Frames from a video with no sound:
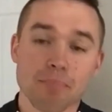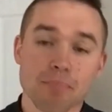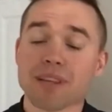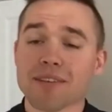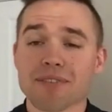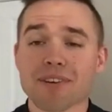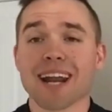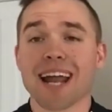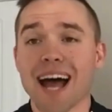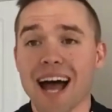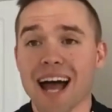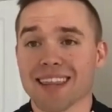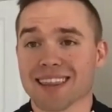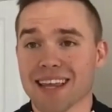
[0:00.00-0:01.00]
Believe it or
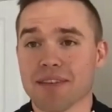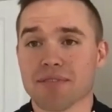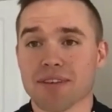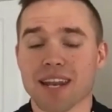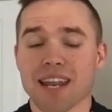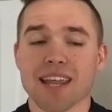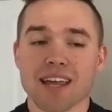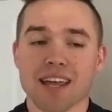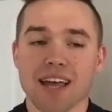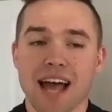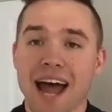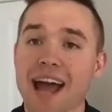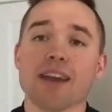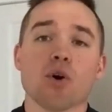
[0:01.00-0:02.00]
not, Levin,
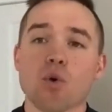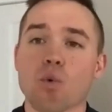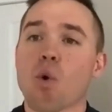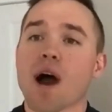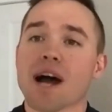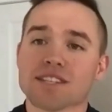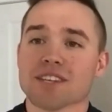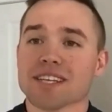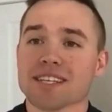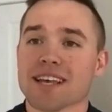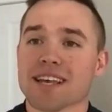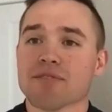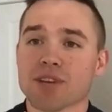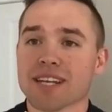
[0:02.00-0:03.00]
I don't watch
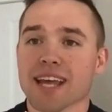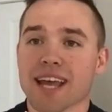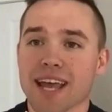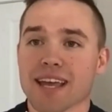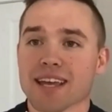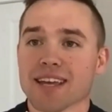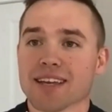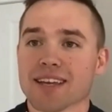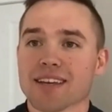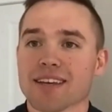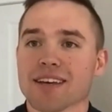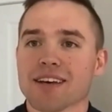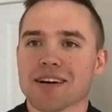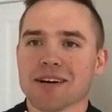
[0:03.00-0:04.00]
these every day.
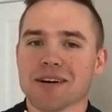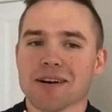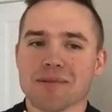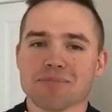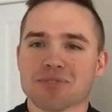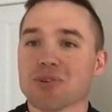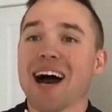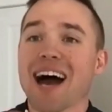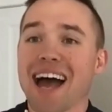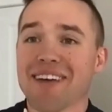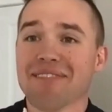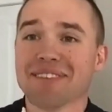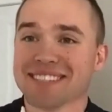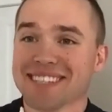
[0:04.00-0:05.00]
So I
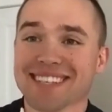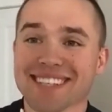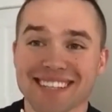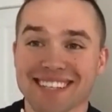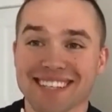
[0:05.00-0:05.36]
haven't seen